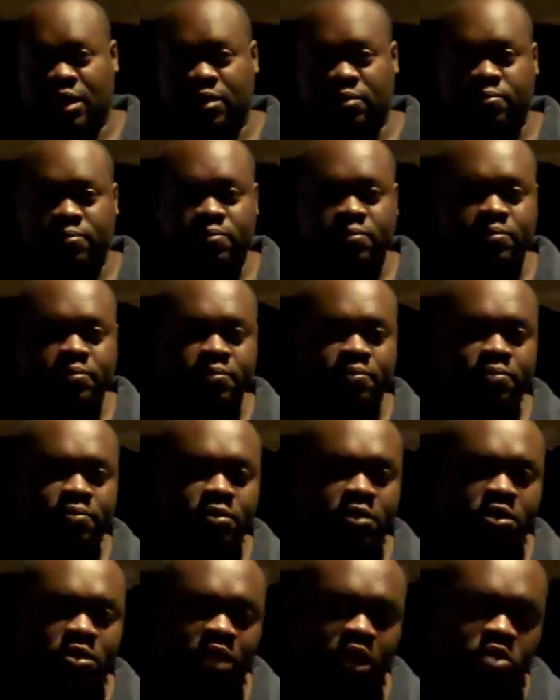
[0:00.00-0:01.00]
And
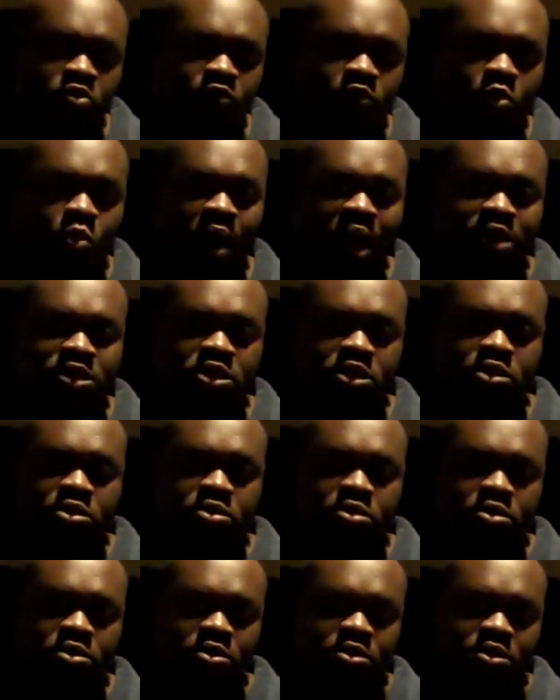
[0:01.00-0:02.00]
thank you for
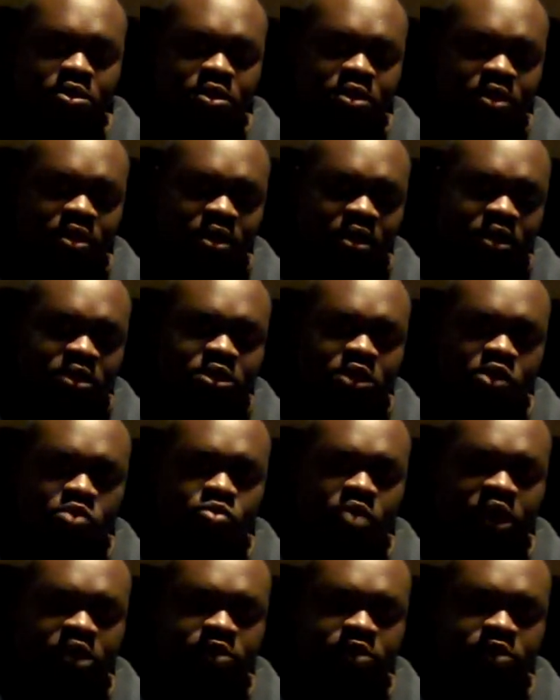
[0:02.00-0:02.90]
watching. I'll see you